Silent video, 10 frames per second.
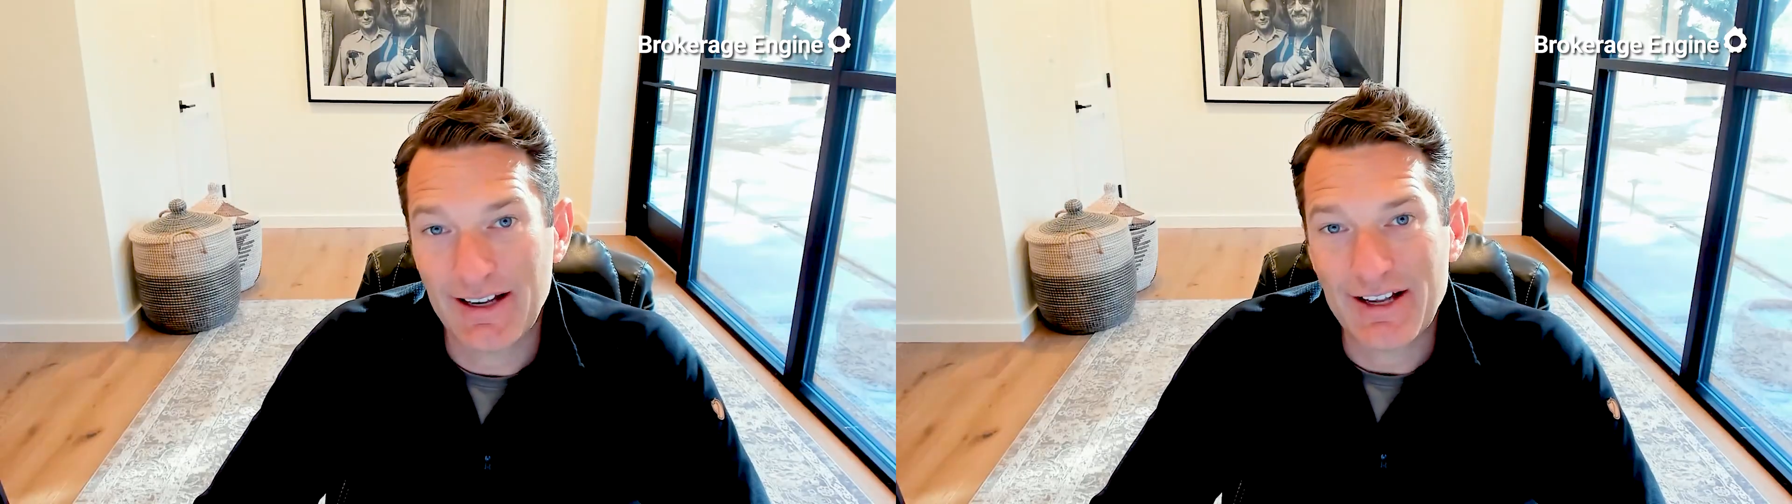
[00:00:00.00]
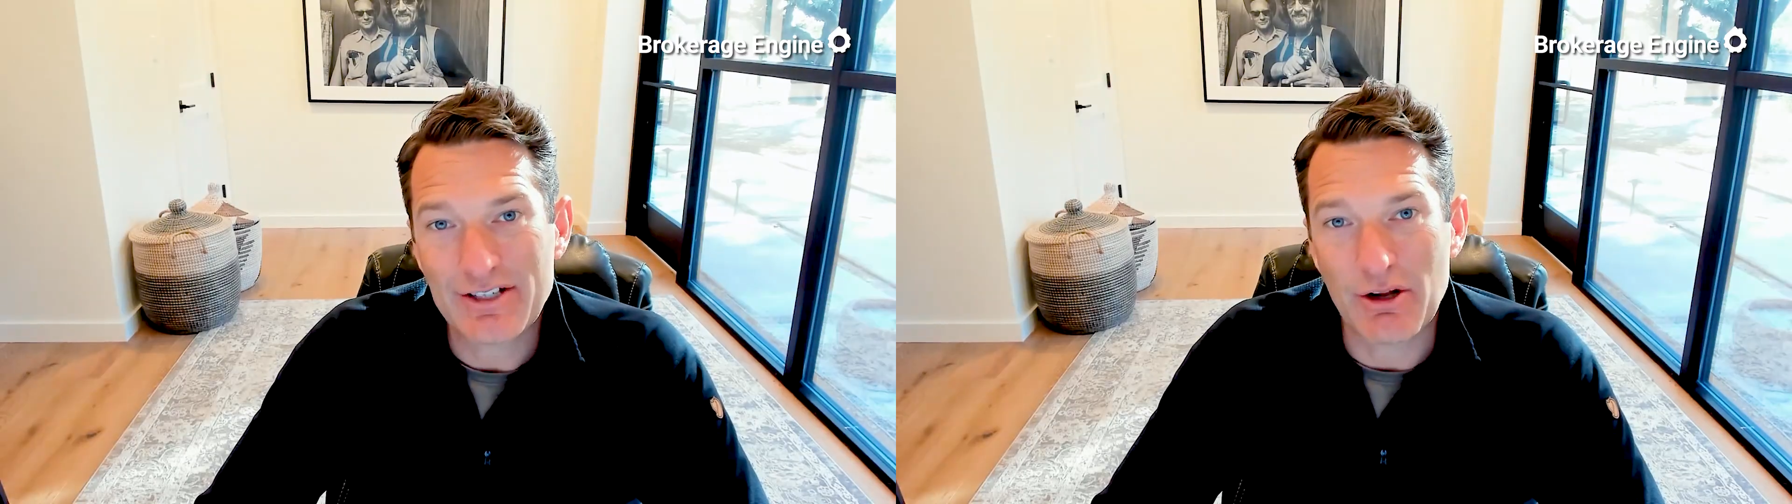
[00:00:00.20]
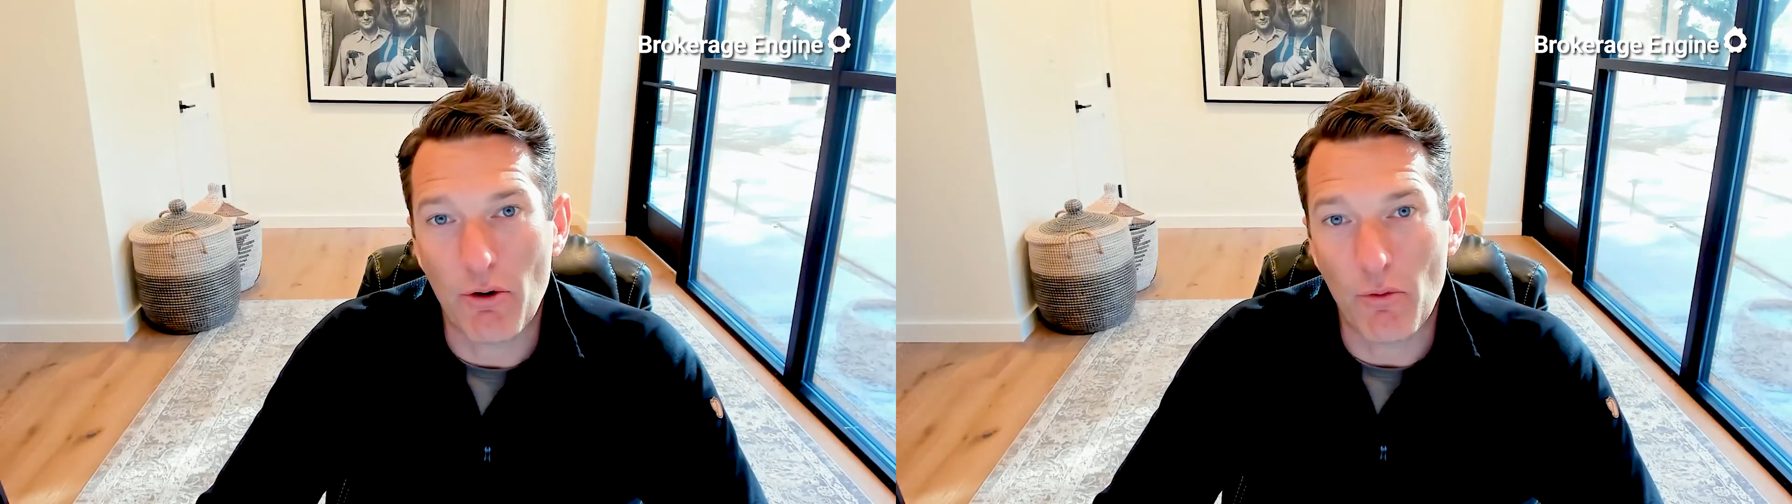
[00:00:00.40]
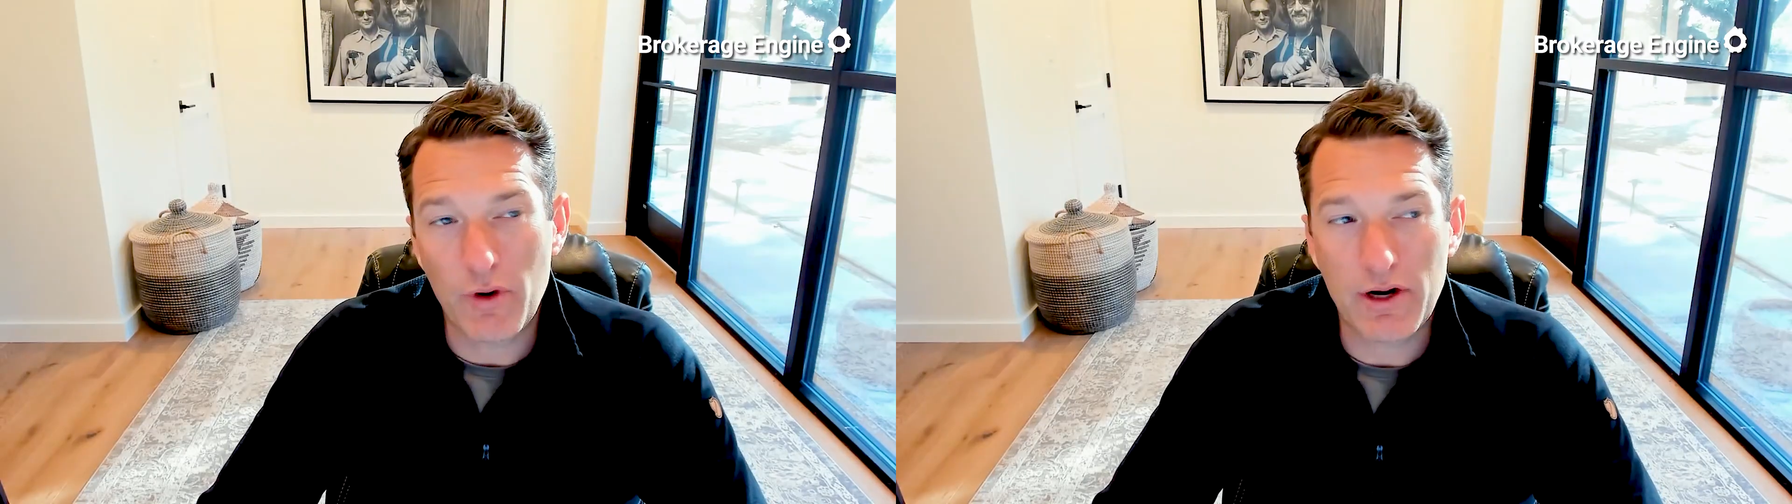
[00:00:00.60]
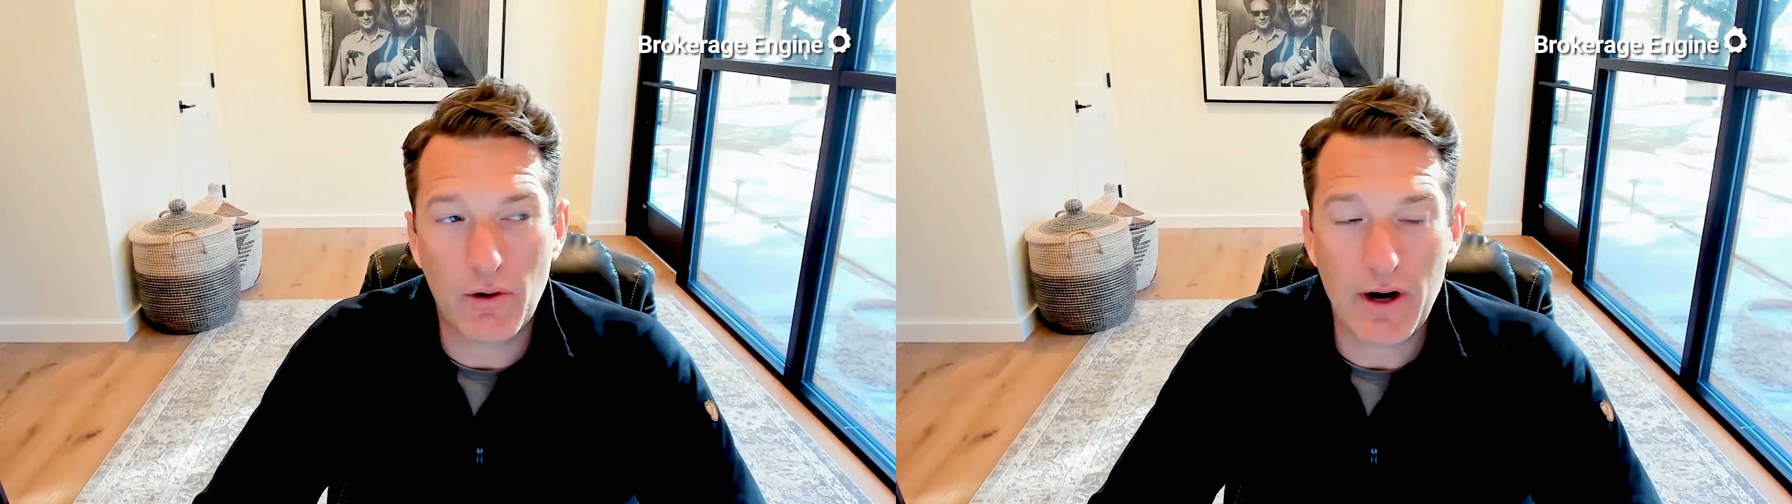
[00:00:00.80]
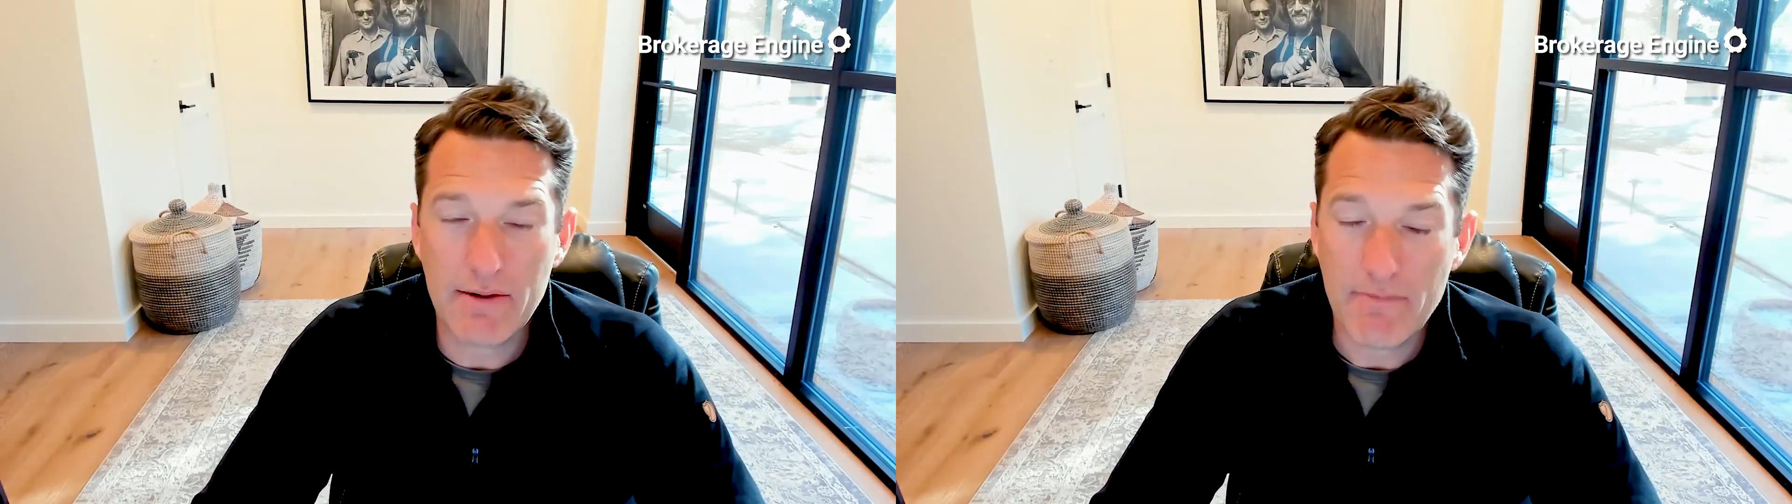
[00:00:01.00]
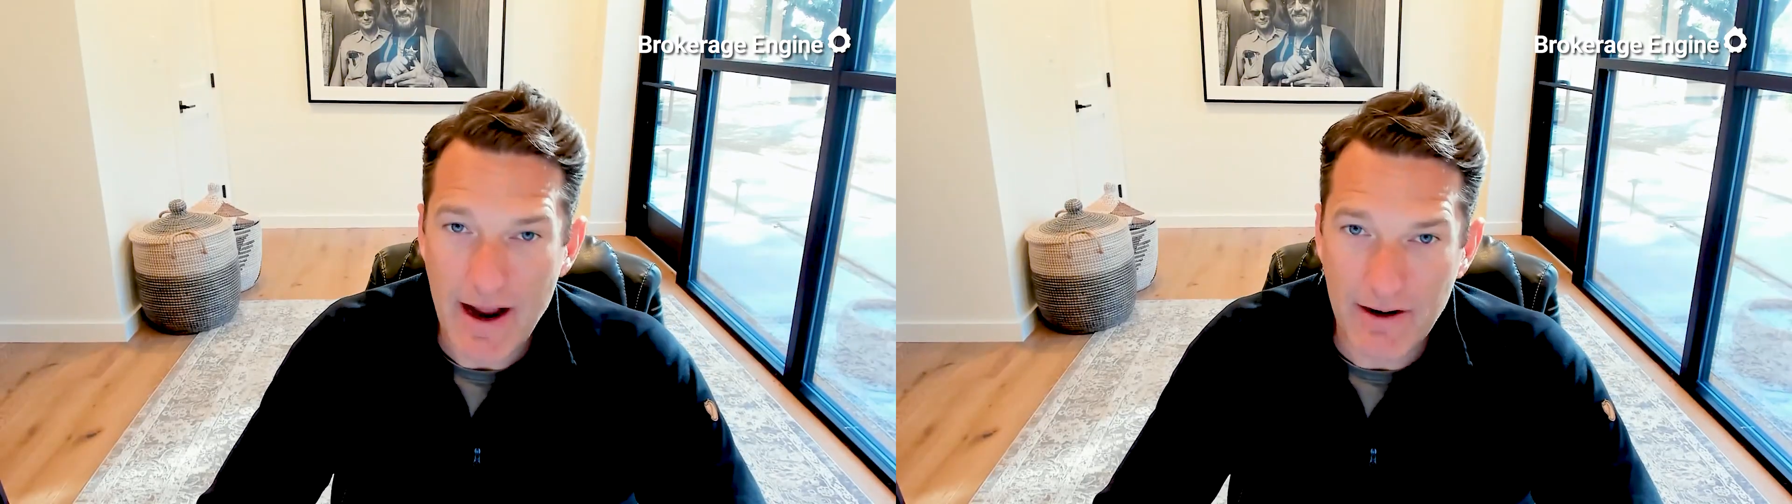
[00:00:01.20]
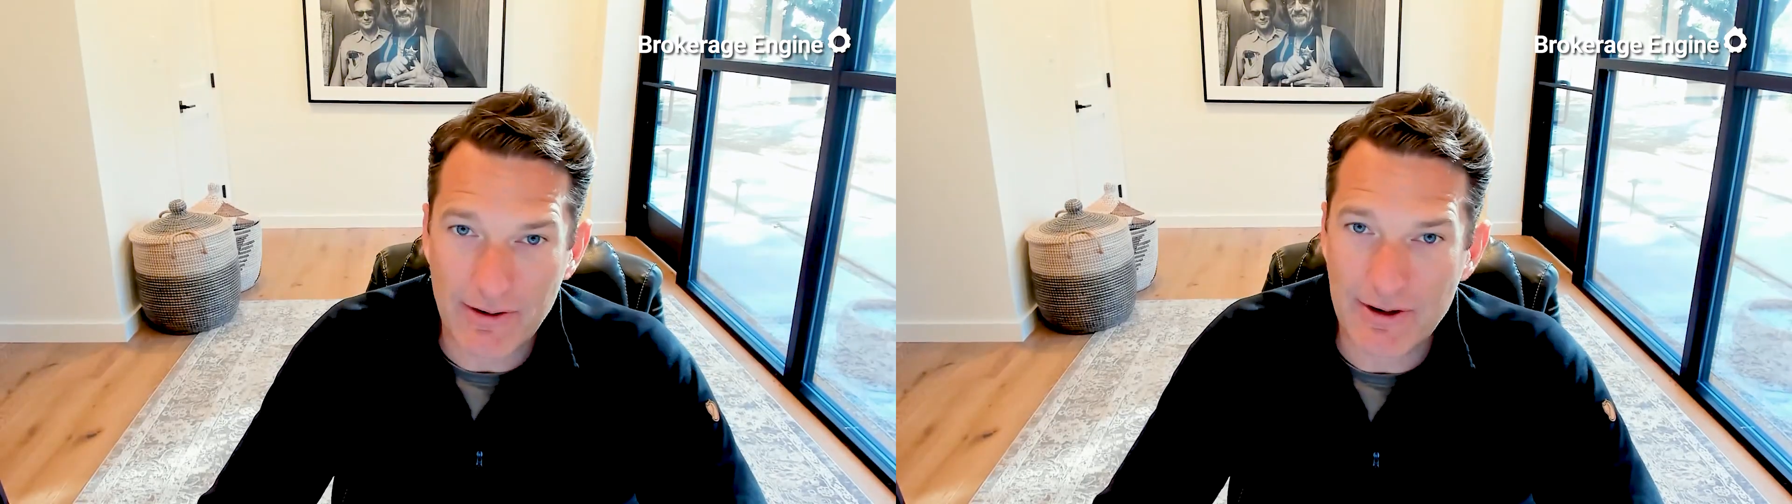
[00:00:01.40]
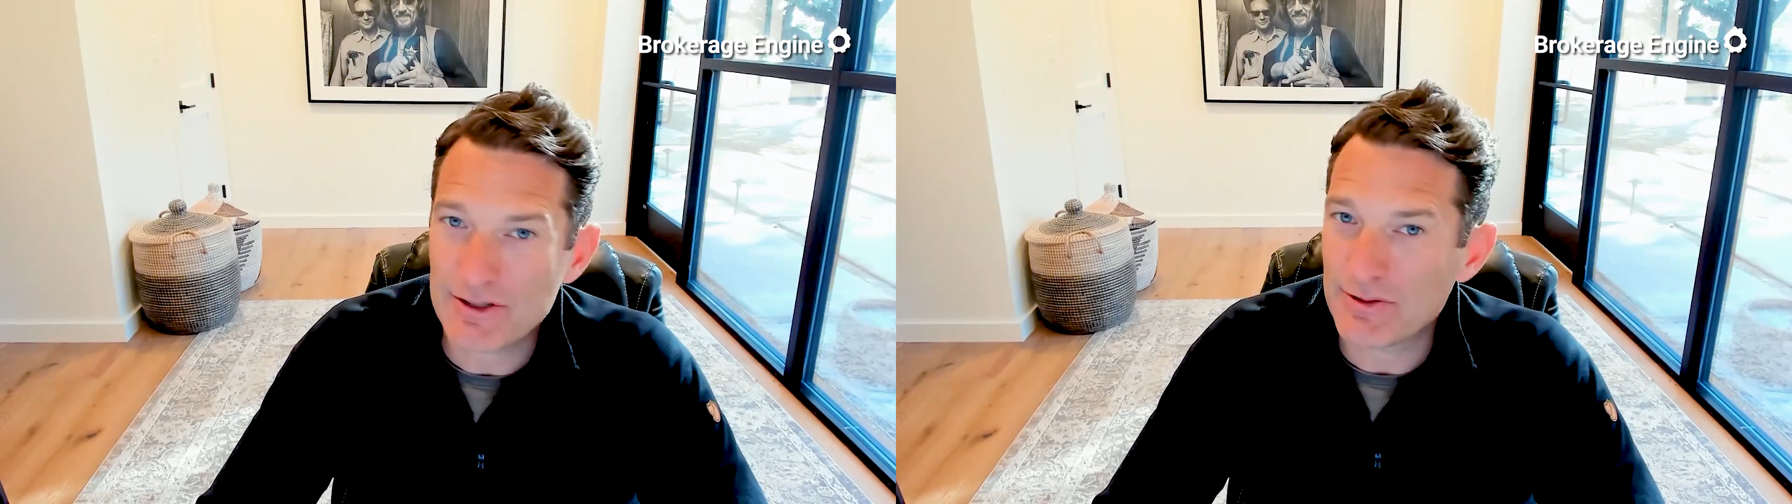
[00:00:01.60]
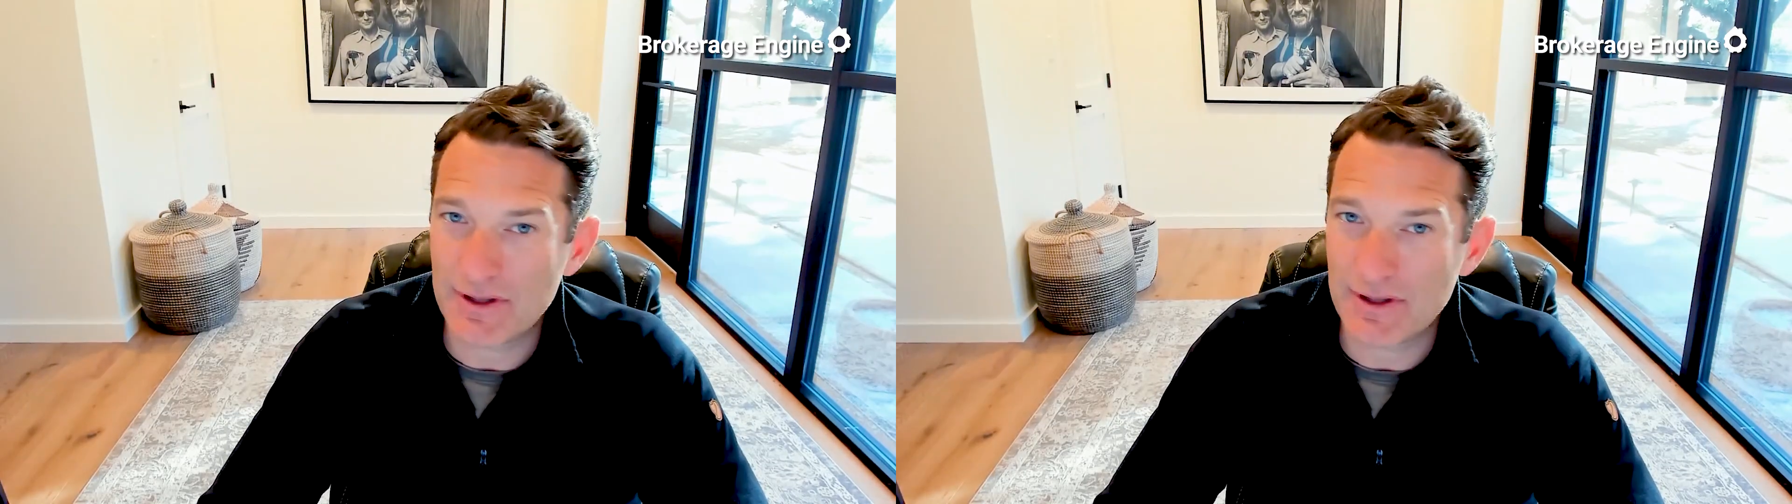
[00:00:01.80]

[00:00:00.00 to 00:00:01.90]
So we created macros.